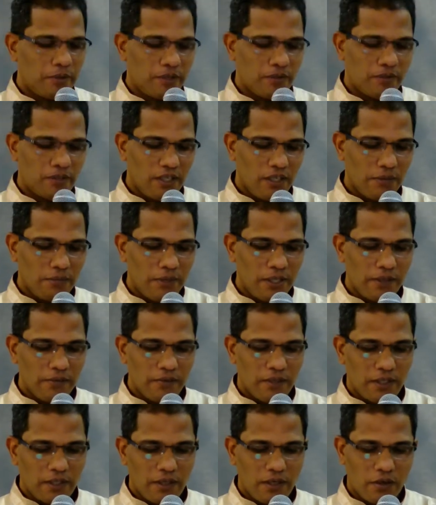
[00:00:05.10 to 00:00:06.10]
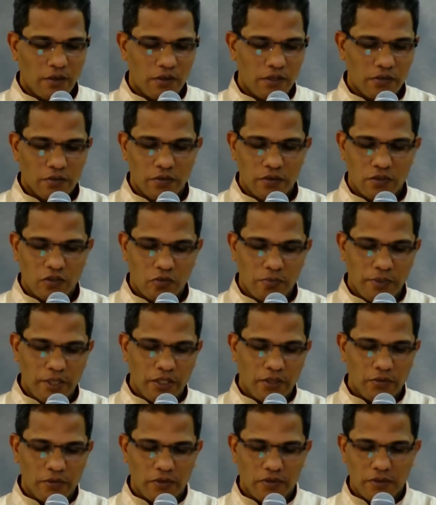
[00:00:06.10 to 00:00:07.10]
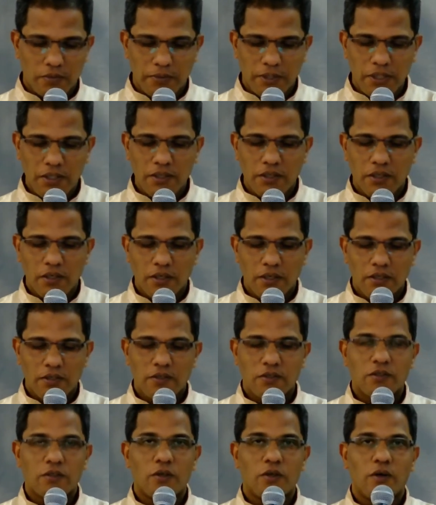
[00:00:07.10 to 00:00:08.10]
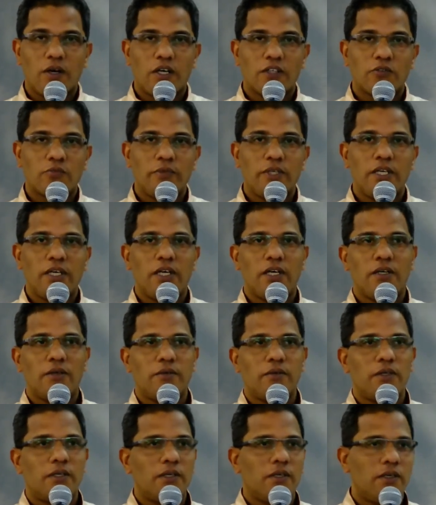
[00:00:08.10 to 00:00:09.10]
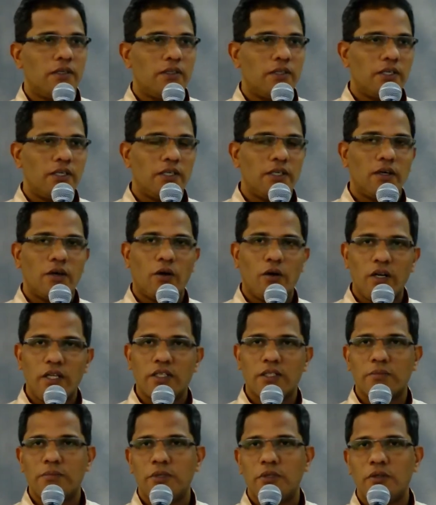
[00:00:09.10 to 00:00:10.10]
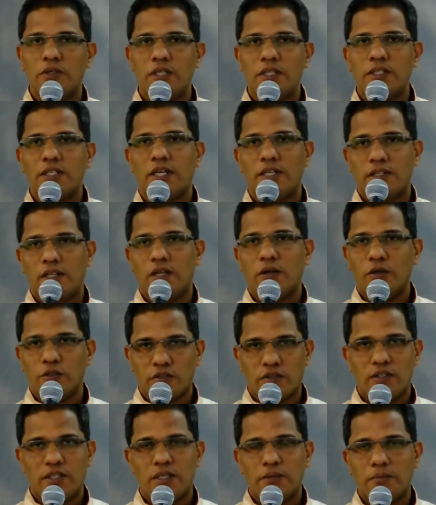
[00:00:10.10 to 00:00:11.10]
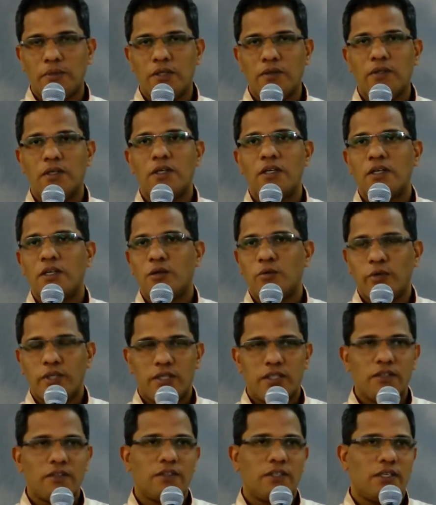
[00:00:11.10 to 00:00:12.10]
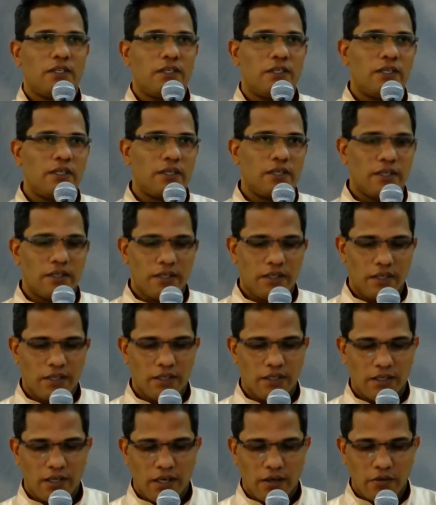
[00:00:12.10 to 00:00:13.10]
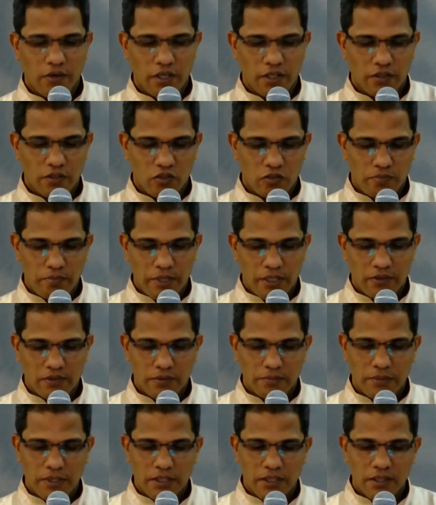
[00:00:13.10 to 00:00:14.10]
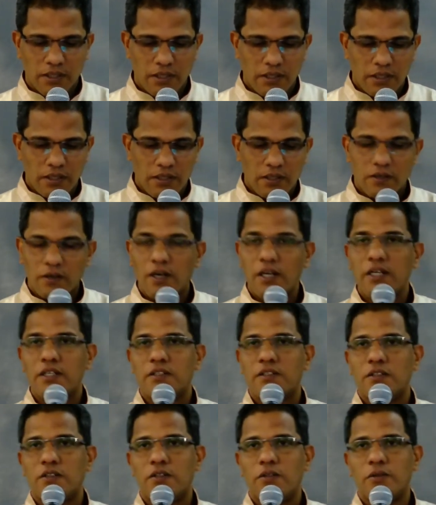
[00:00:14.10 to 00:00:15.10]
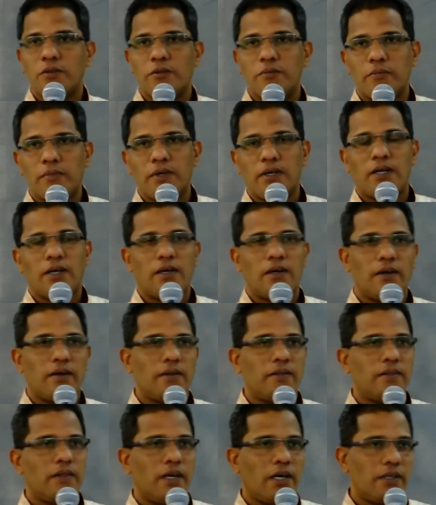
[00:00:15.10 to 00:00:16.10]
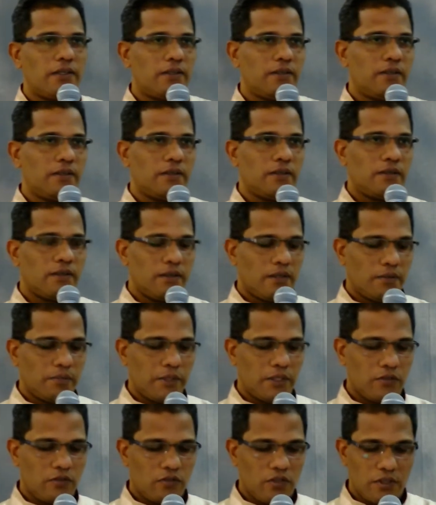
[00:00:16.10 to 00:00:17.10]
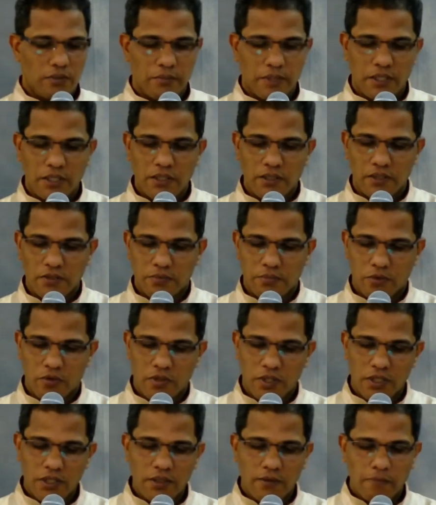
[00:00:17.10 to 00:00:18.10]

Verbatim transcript: personally believe that the Lord is going to speak to us. Amen. So as we have uh, the Holy Communion and the Lord's table with us, and uh, uh, I would like to speak something related to uh, that uh, I mean ceremony this morning.